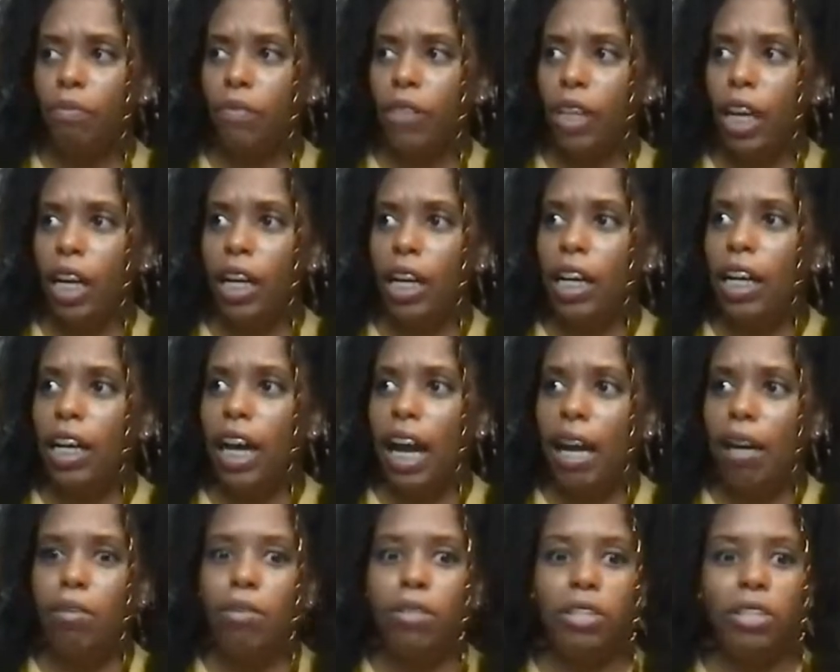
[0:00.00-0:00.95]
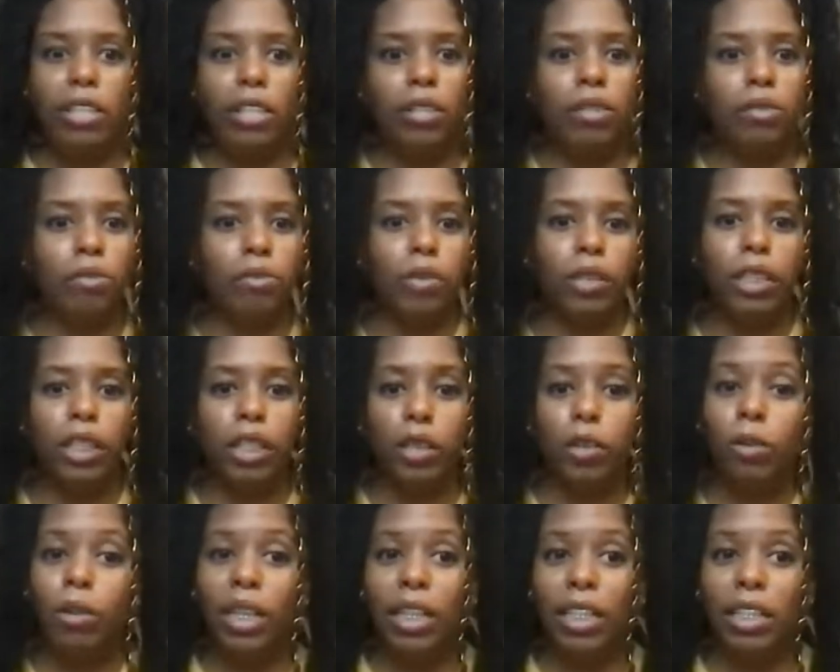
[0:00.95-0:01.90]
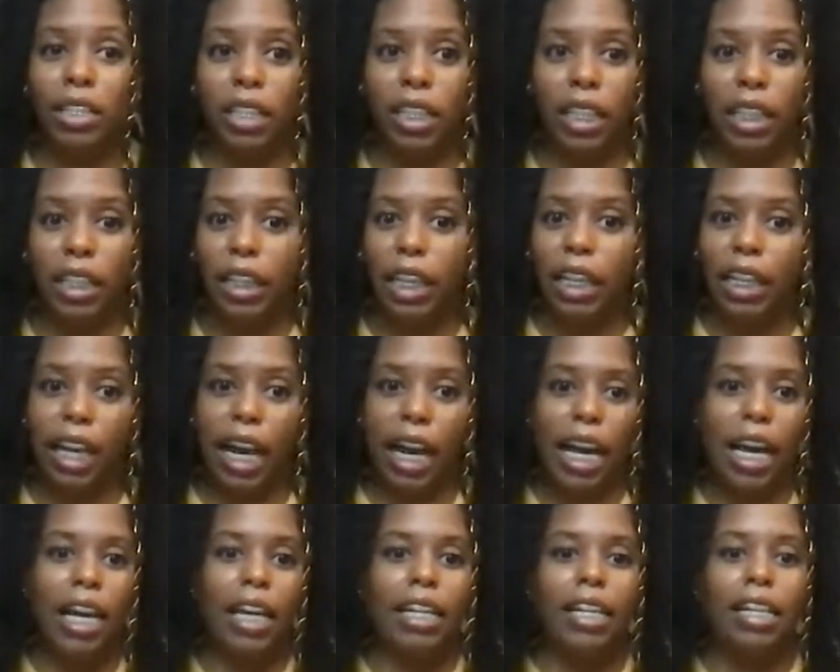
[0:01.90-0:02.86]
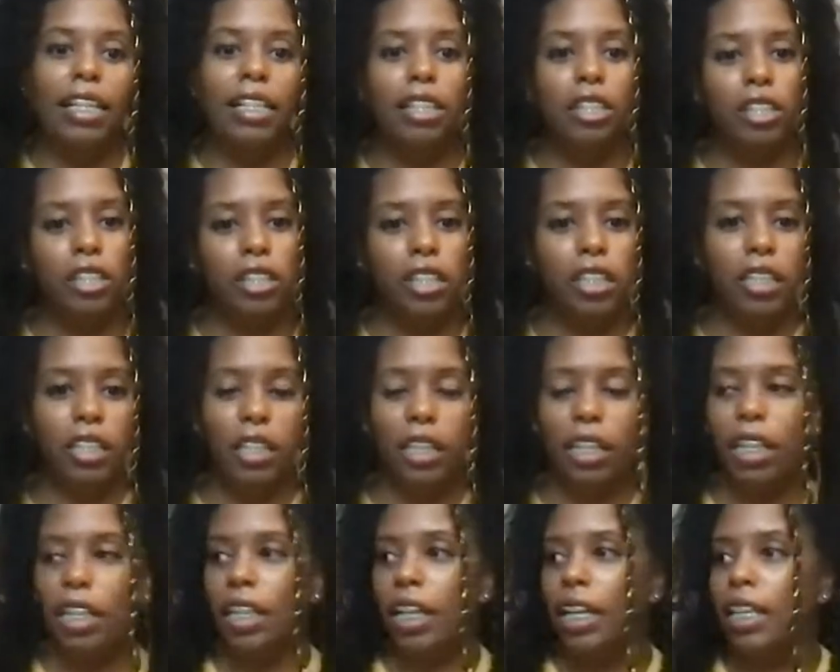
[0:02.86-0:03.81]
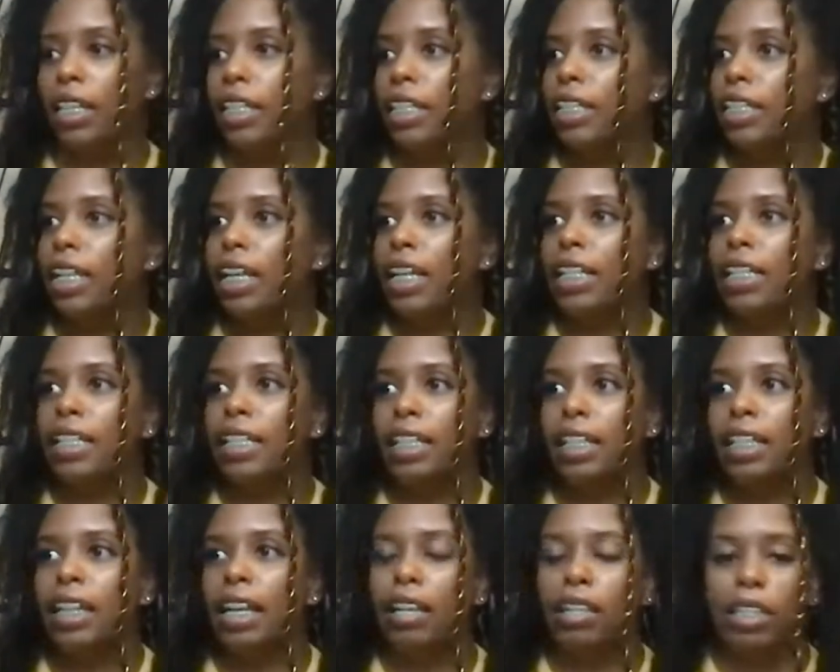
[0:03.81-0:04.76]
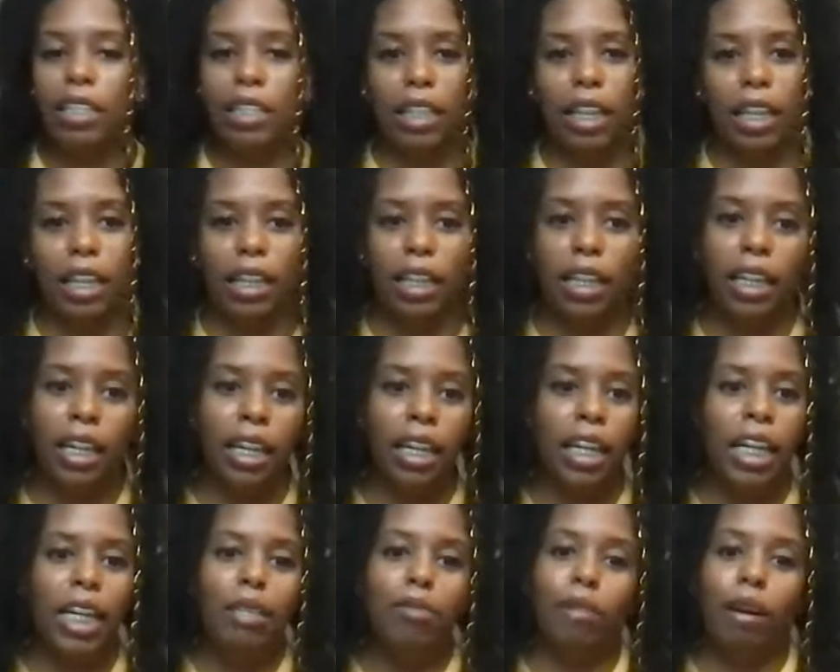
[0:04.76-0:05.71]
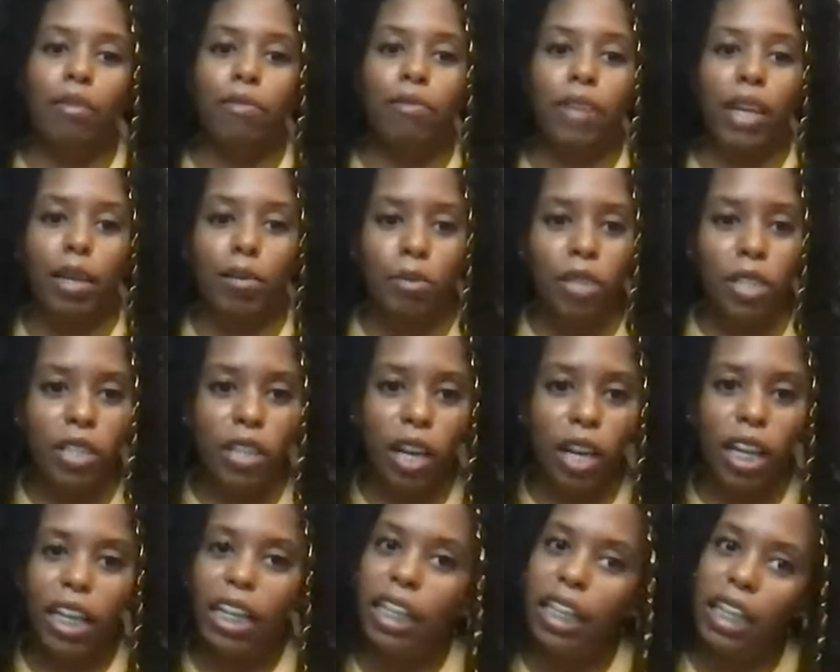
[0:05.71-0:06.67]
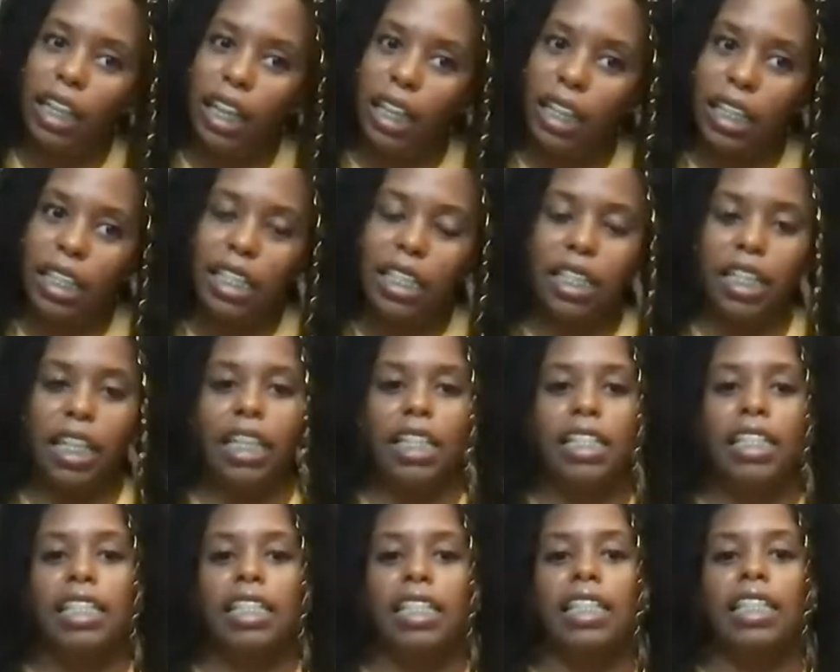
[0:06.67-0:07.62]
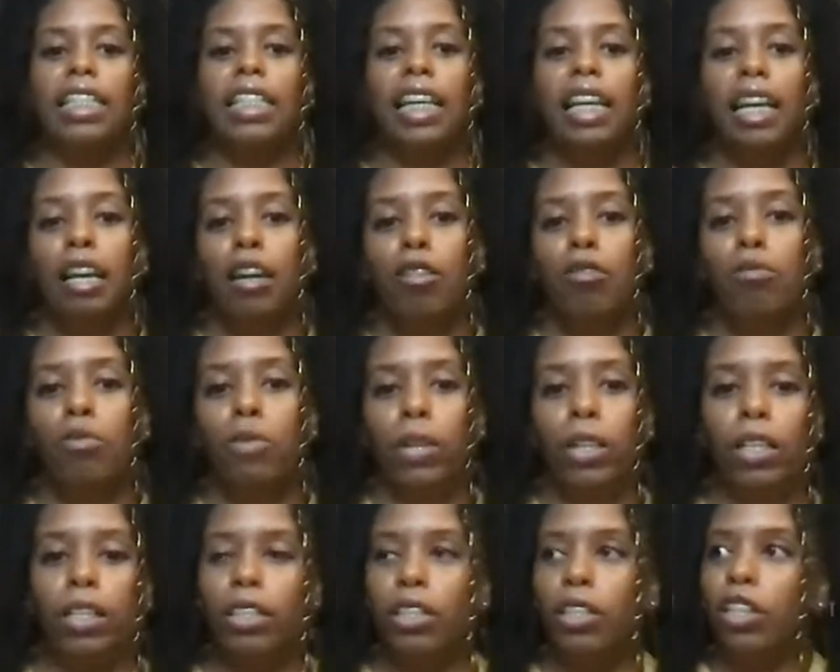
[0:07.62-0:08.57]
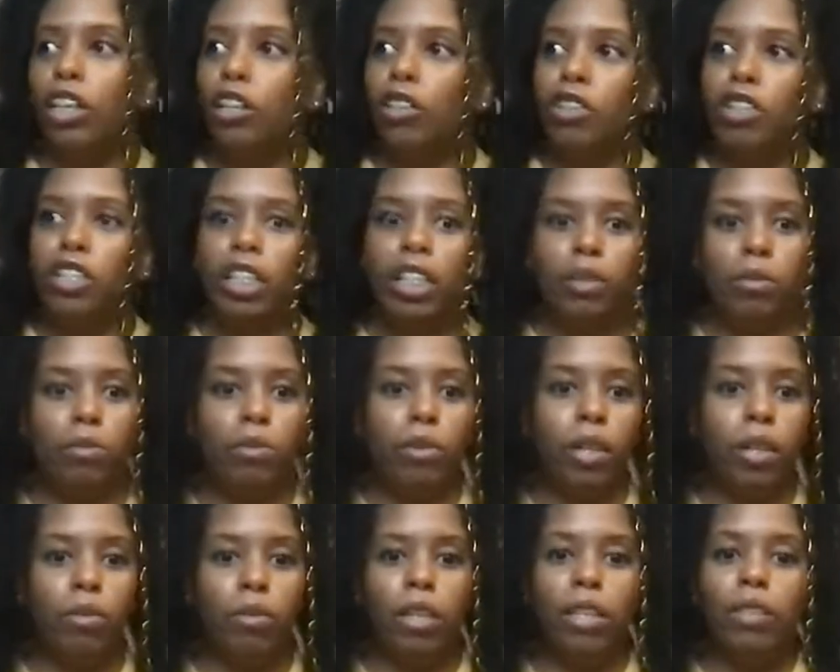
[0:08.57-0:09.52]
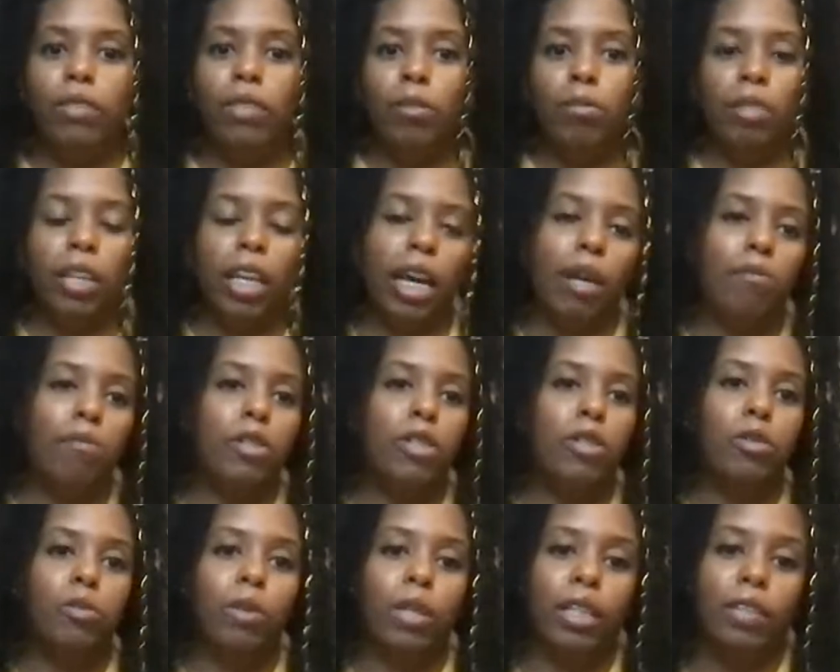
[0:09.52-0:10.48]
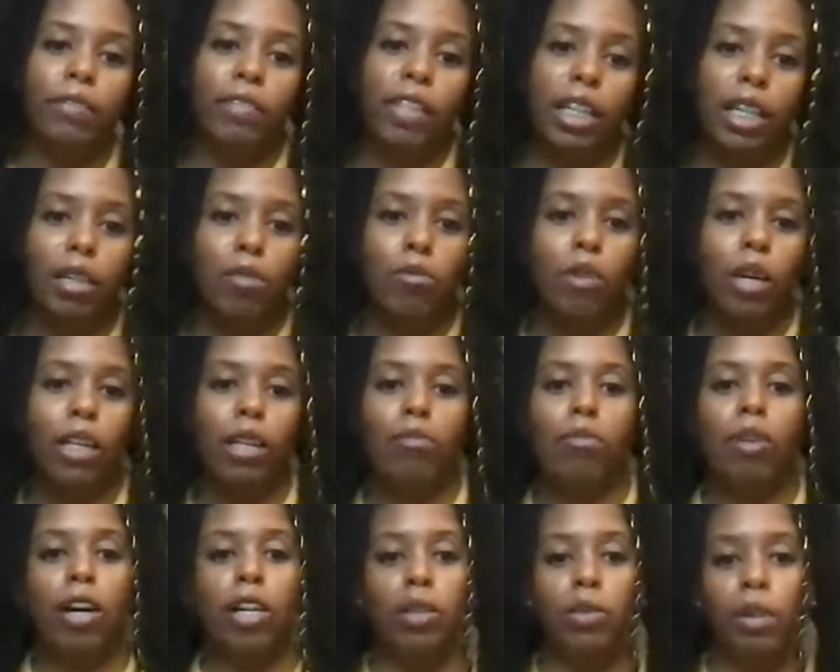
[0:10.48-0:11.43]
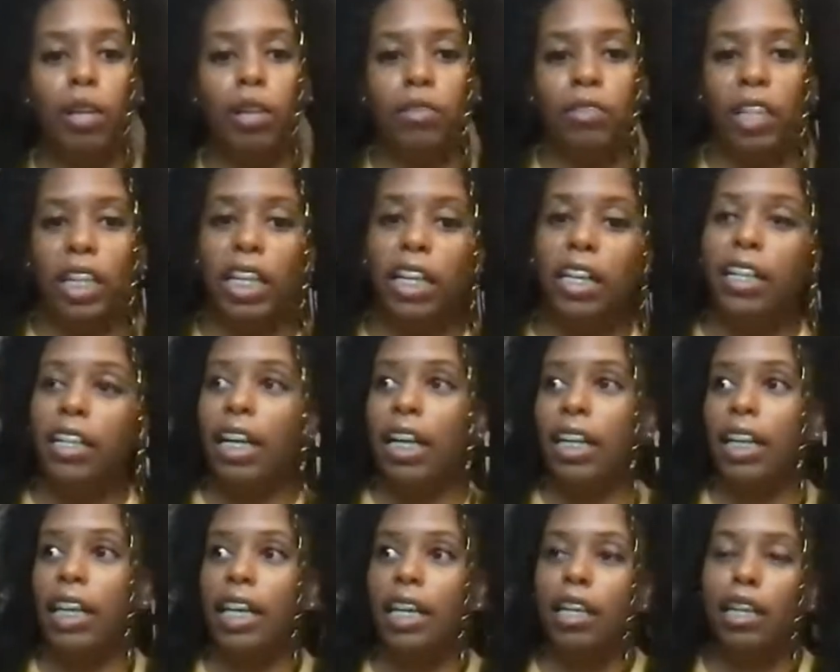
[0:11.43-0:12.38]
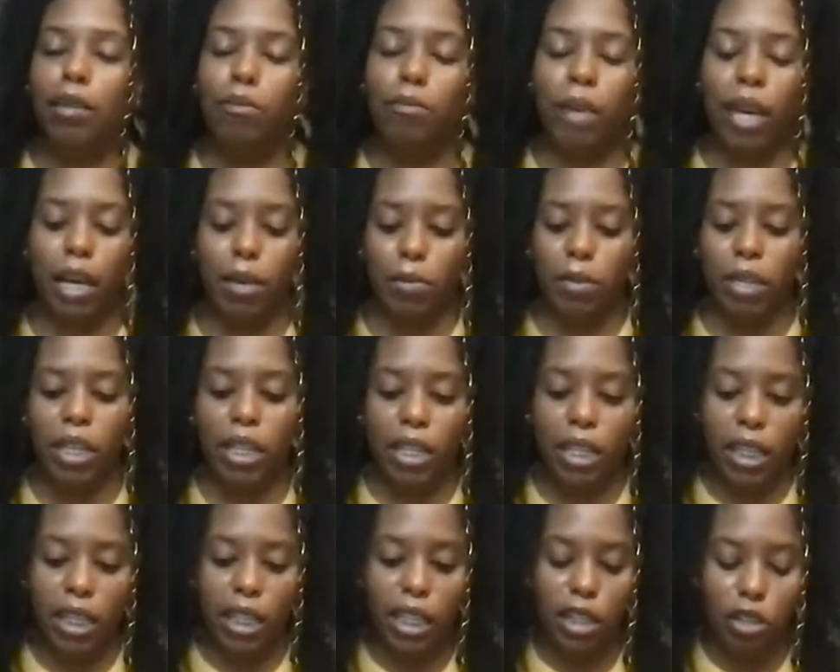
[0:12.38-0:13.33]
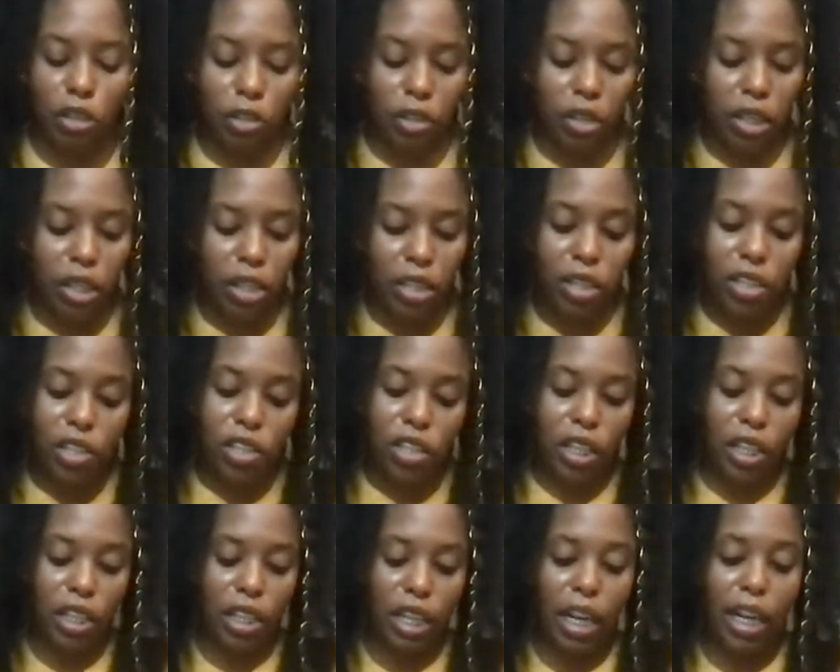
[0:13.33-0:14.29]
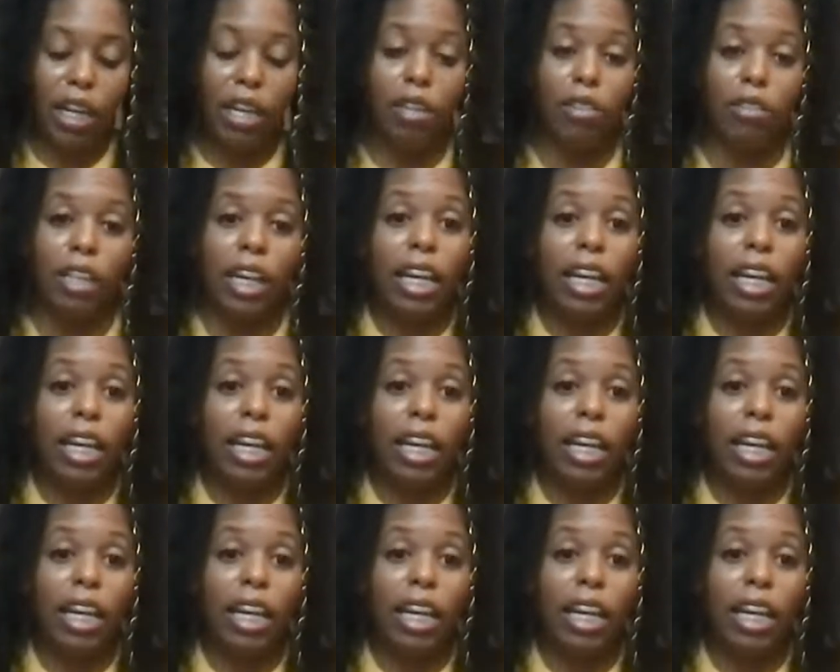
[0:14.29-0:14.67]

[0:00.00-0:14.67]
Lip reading: I was just really questioning. Like I had insurance in the United States, and I was like, my family's all in the United States, and what if something happens to one of them while I'm all the way over here and I can't get back because the country's shut down?